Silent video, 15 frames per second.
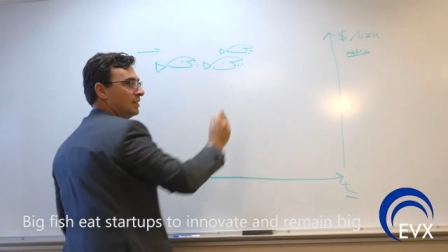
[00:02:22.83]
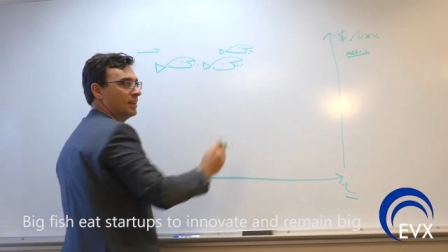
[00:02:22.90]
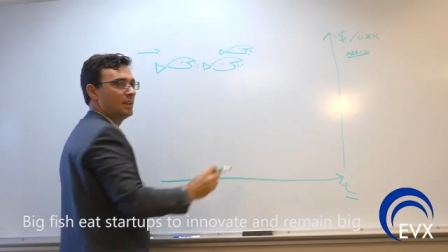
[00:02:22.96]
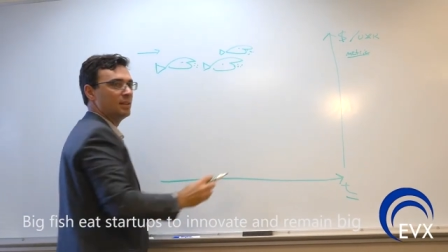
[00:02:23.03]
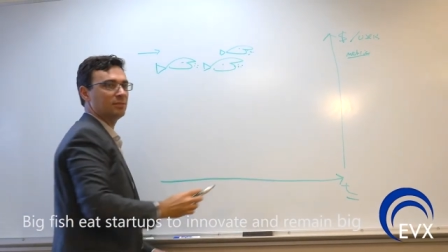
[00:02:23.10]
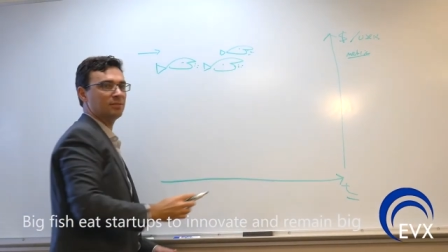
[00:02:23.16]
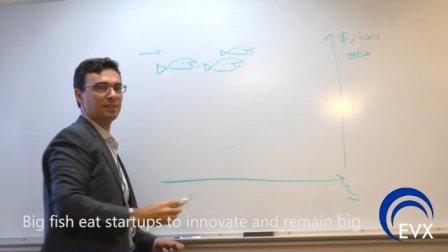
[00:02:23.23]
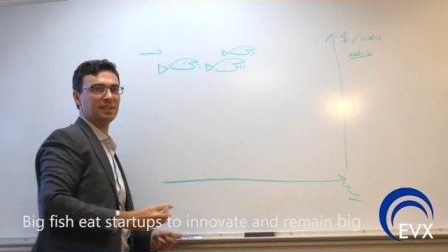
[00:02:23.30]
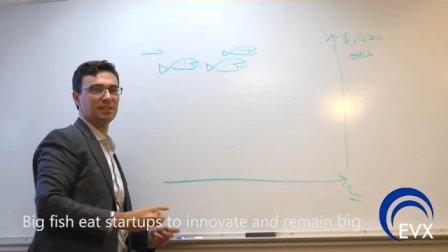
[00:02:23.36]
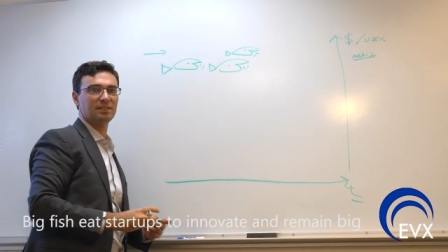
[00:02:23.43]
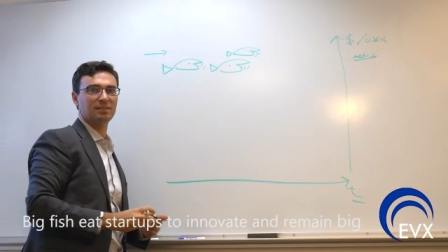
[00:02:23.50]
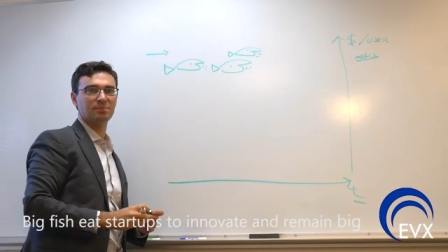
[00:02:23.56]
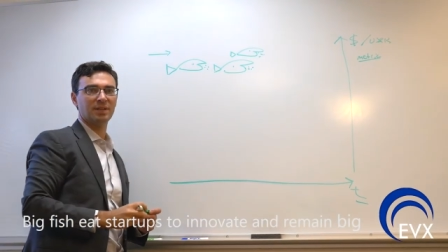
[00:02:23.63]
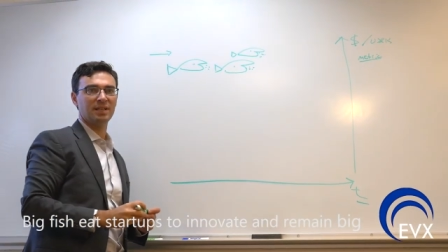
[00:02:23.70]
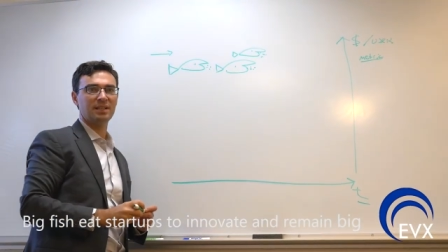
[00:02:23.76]
They
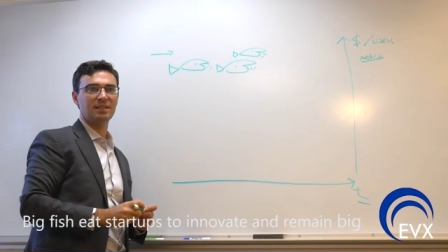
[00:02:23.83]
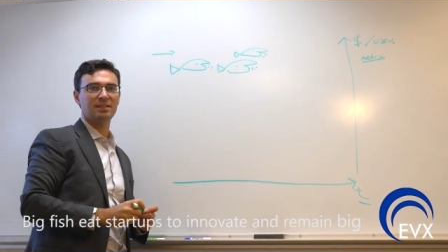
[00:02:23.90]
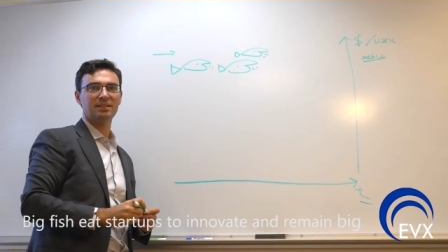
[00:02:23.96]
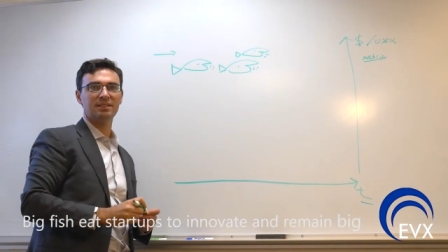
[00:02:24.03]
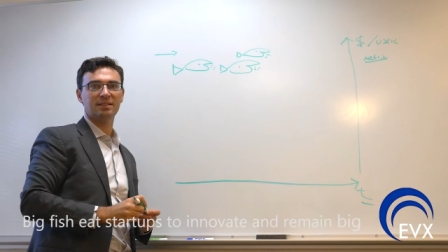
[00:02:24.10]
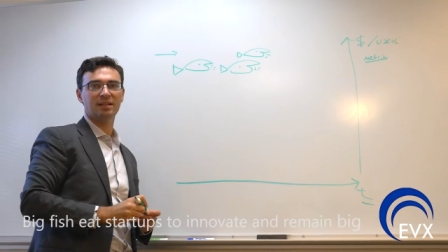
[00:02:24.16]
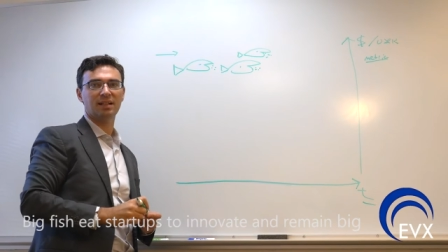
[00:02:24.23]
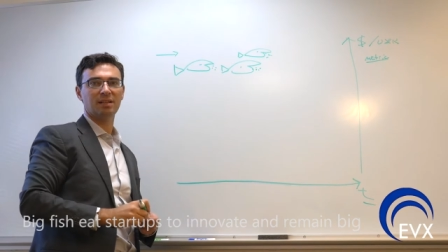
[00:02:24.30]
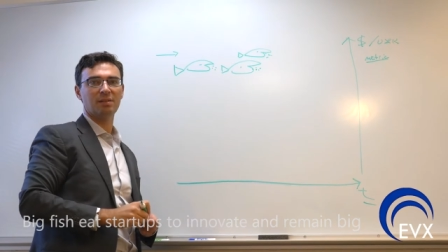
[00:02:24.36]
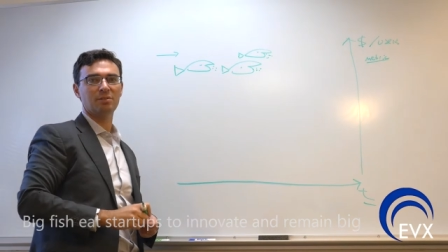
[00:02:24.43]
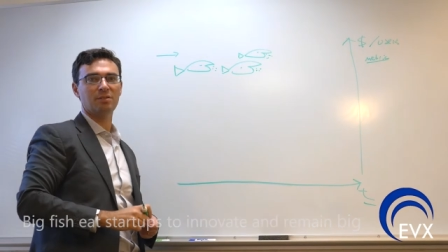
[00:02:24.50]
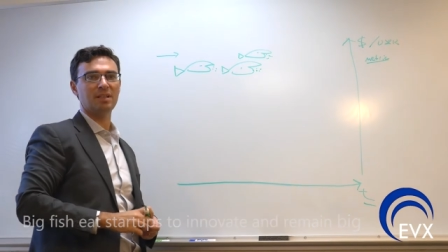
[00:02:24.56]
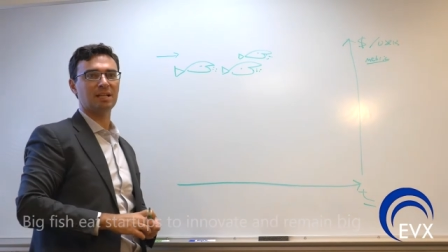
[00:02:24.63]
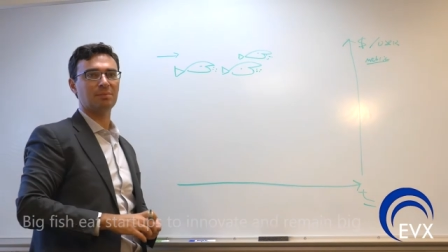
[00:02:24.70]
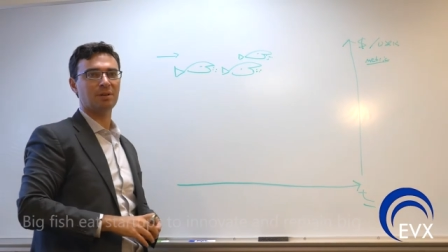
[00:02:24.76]
innovate by eating startups. You
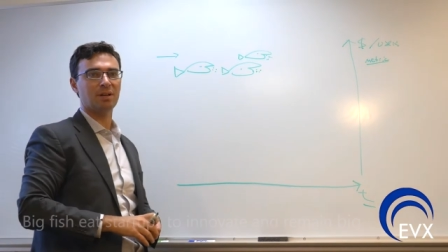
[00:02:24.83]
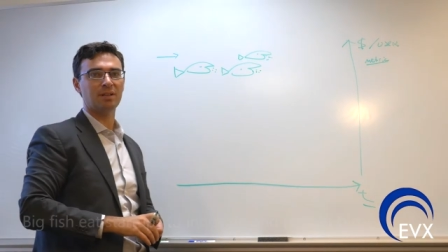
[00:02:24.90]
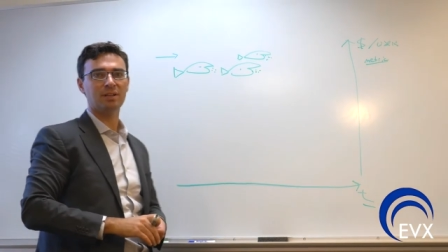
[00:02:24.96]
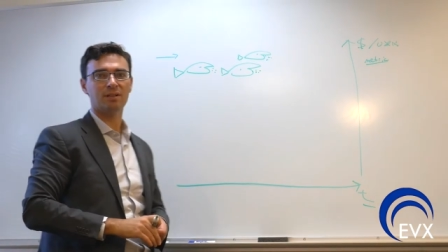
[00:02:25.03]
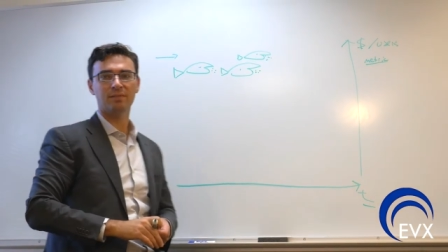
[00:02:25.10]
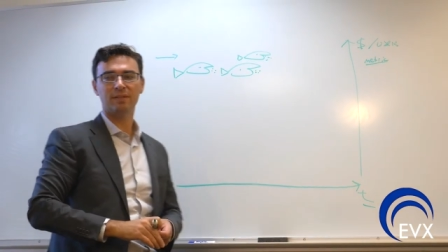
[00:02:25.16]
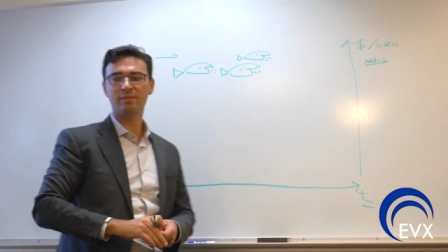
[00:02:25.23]
think about you know hmm.